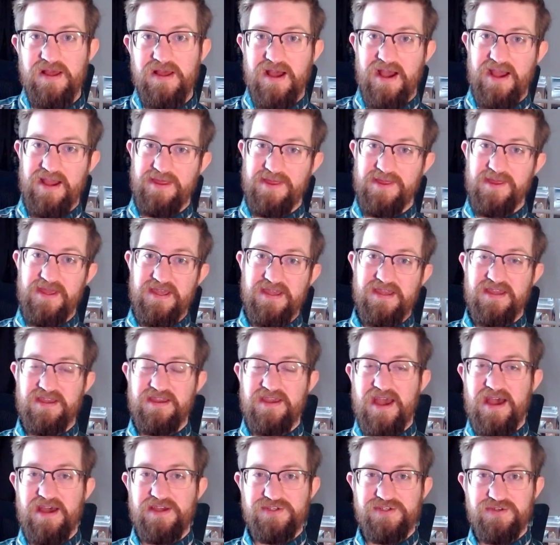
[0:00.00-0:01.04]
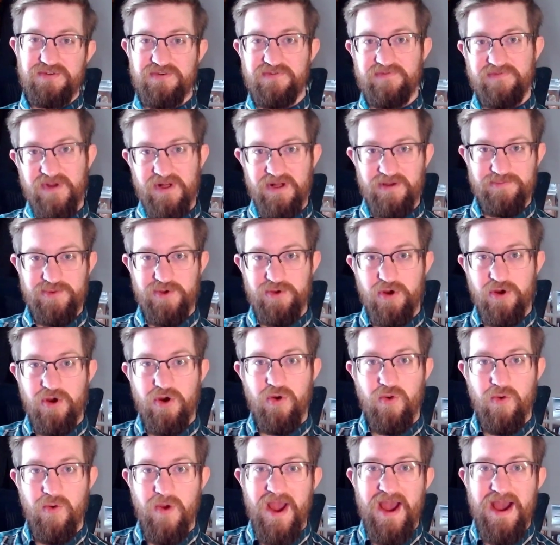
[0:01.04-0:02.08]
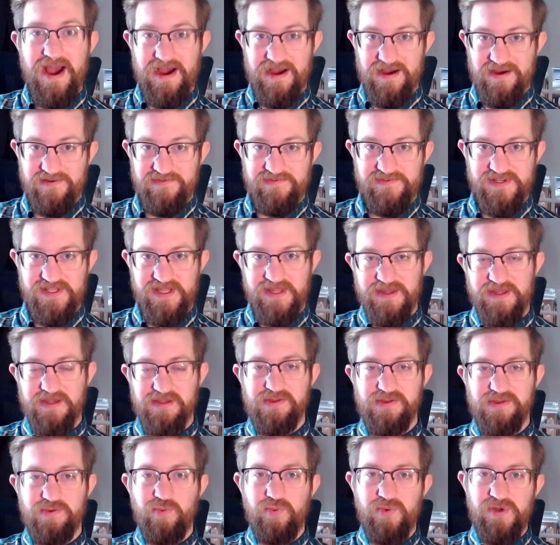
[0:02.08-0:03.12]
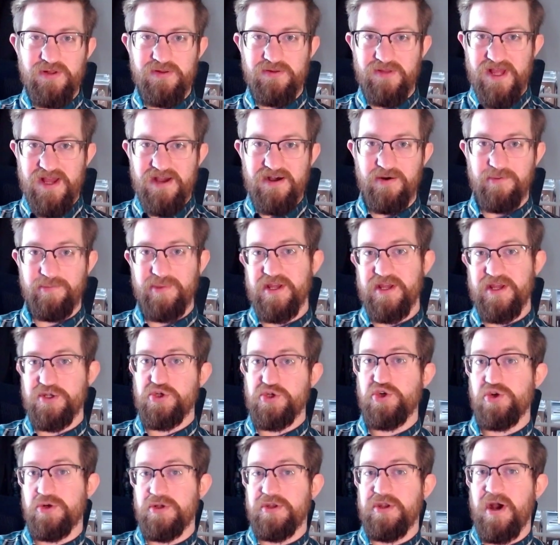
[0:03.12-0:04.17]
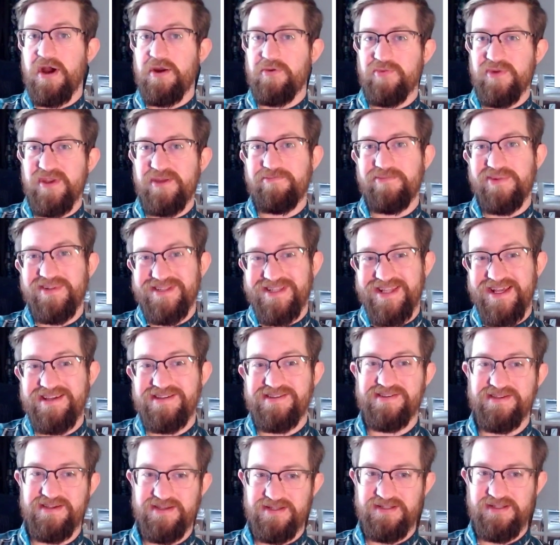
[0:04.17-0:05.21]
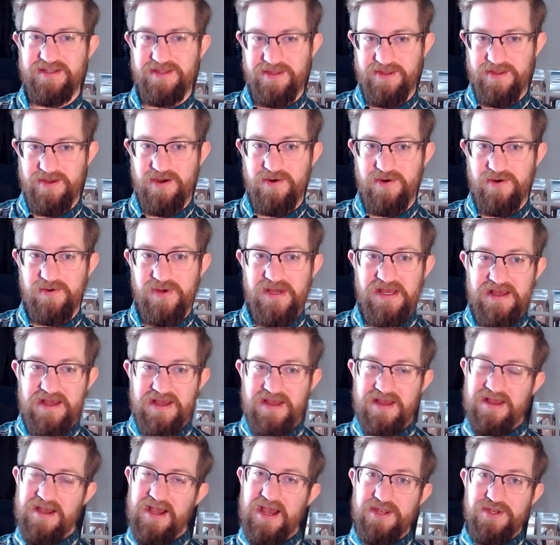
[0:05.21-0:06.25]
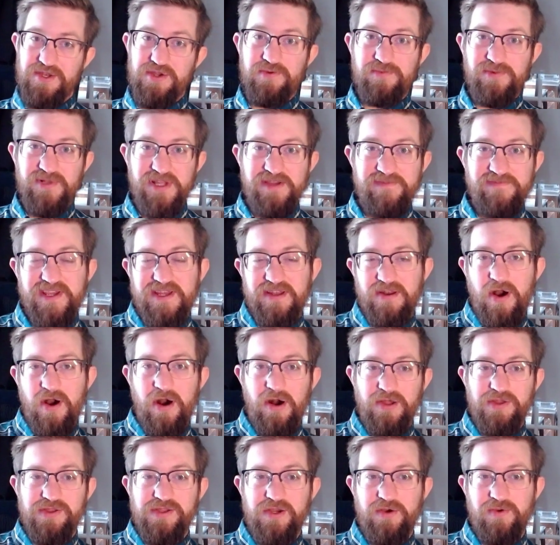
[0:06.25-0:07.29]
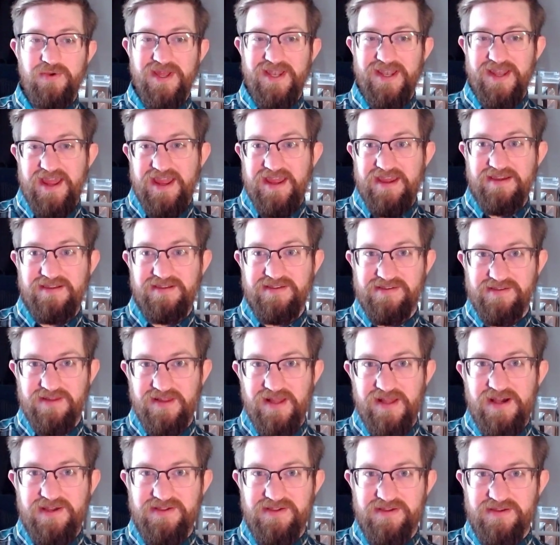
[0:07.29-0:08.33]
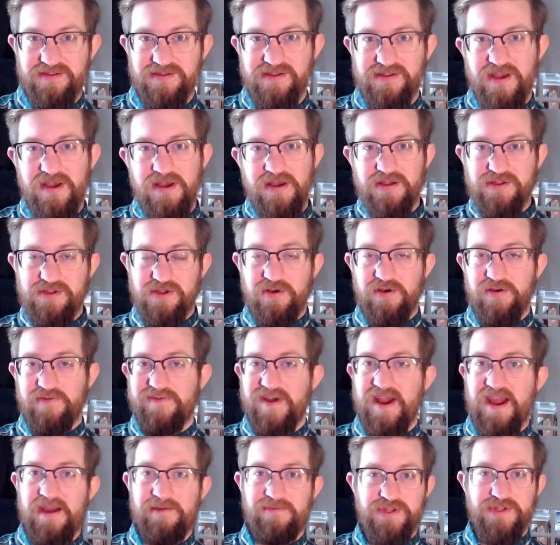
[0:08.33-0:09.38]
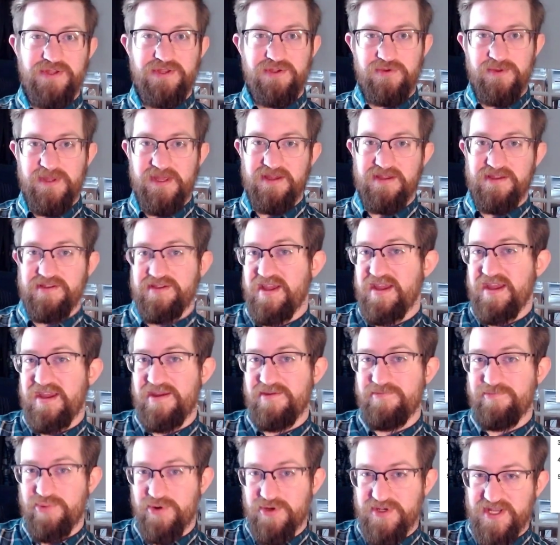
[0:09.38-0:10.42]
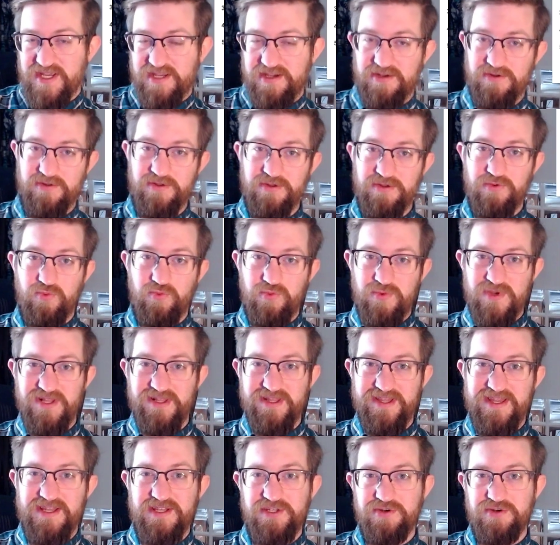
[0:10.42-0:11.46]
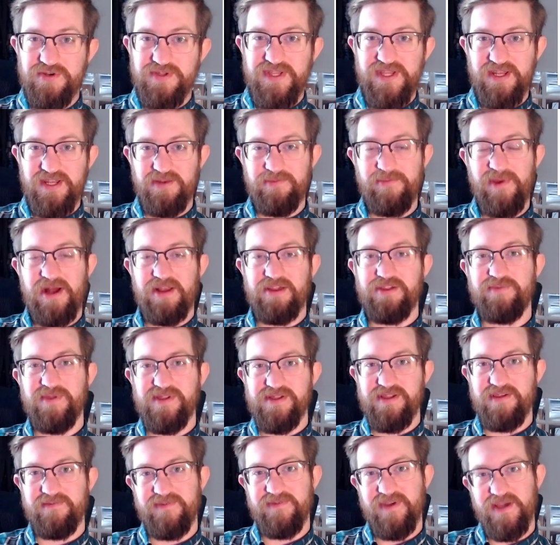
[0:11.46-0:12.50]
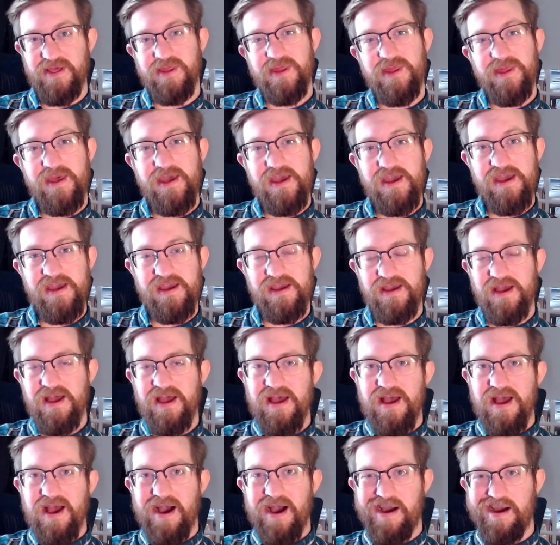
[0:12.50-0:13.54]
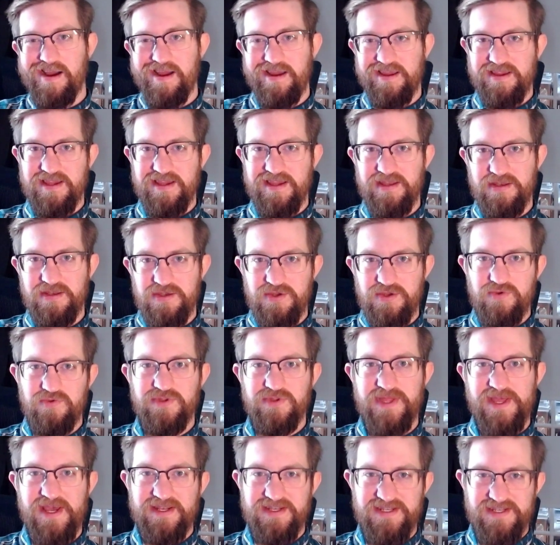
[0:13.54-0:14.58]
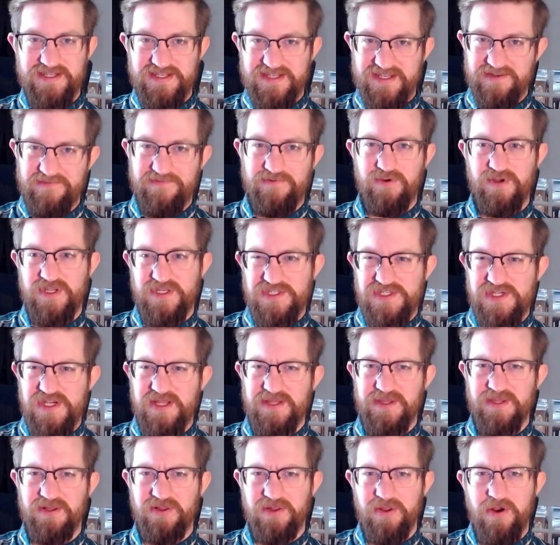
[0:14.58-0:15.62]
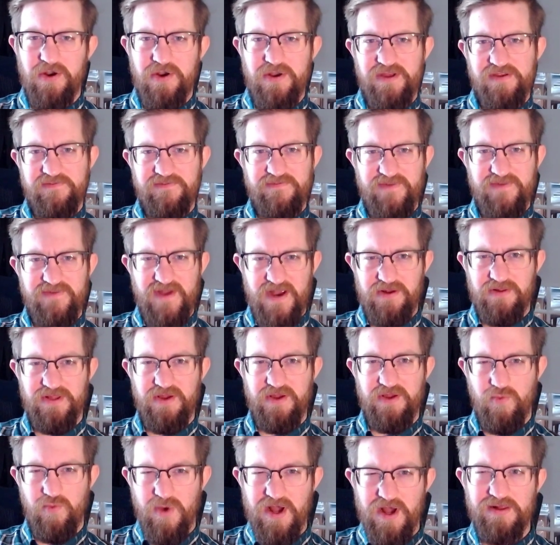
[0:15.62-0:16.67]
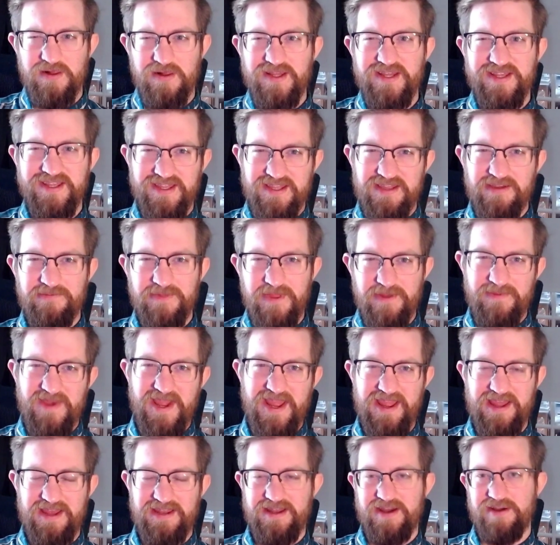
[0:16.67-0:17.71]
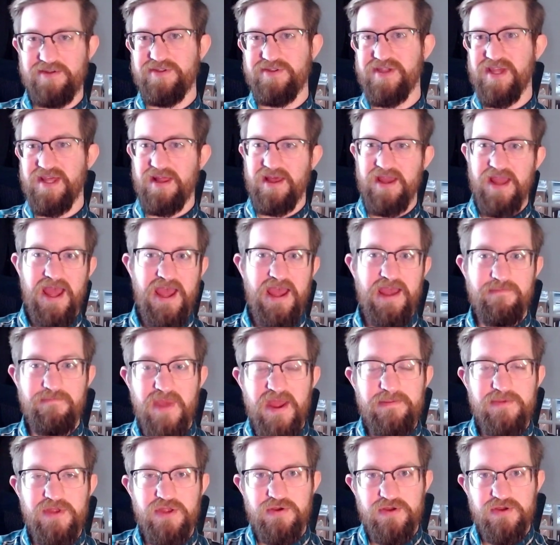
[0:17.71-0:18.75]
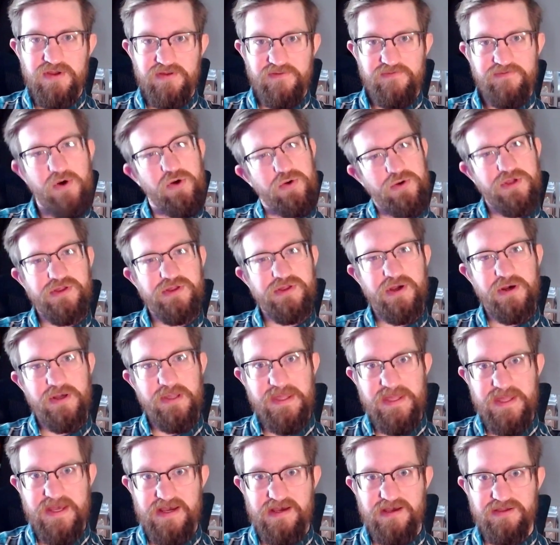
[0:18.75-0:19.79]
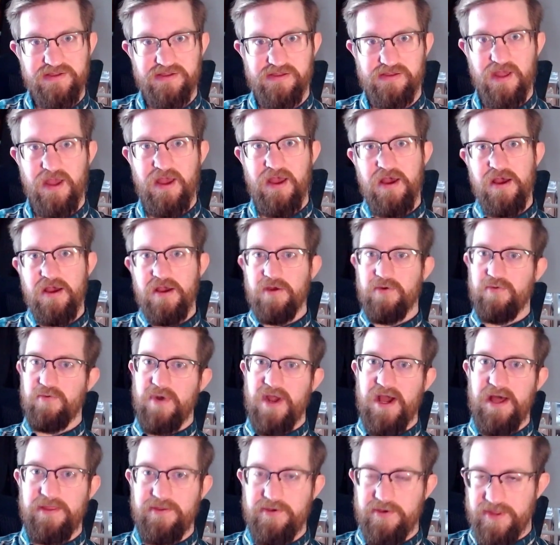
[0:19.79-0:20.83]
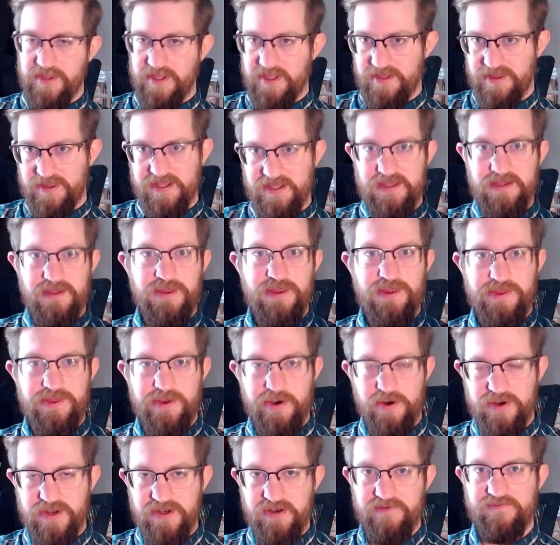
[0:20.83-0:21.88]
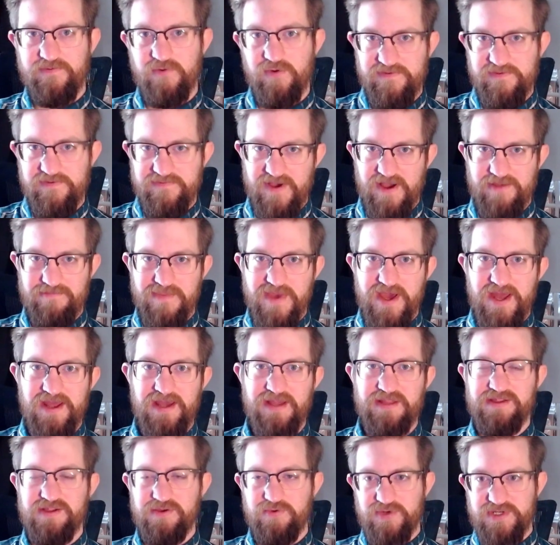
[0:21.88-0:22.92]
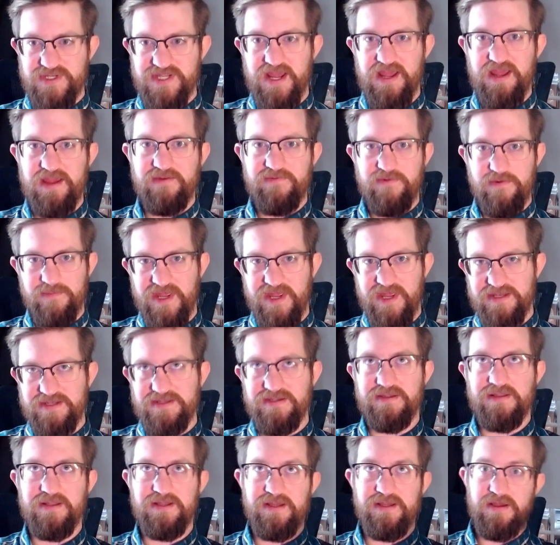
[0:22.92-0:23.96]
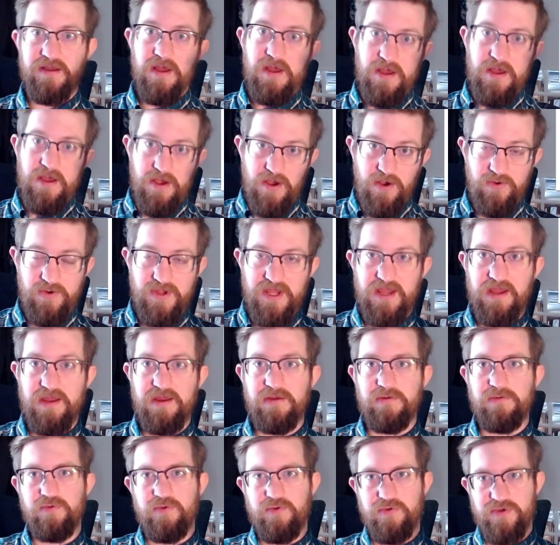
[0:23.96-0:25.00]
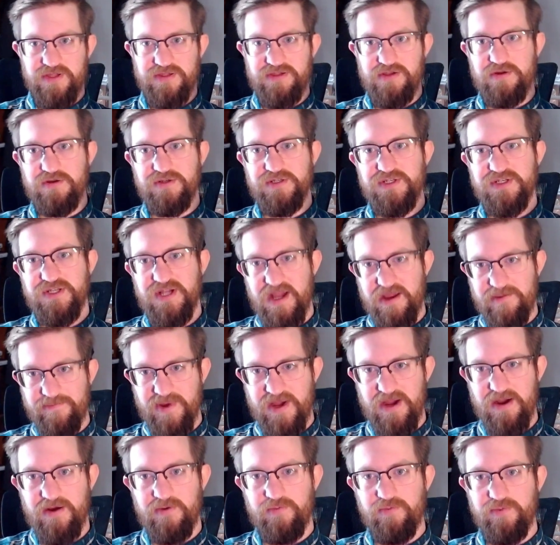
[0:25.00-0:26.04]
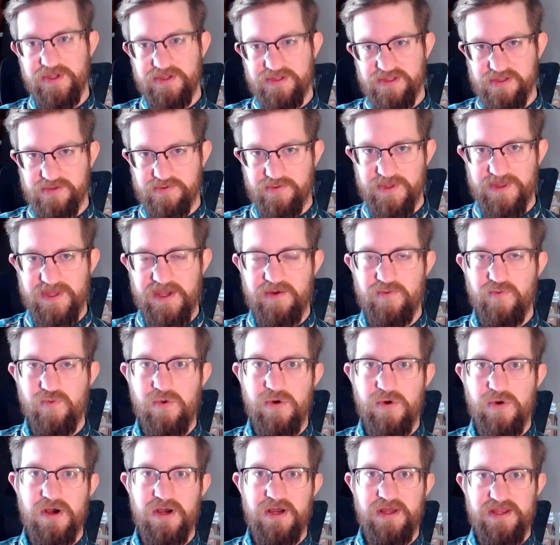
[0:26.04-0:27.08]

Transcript: I think as you develop your craft, this will help. It should not replace it, though. I do believe it can also enhance lessons. So if I have a student that is in particular really interested about a specific thing, I can use that to differentiate the learning fairly well and give them a handout and say like, hey, maybe you can focus on this rather than the 30 to 45 minutes it would take for me to like, okay, research, type out, this is what they want,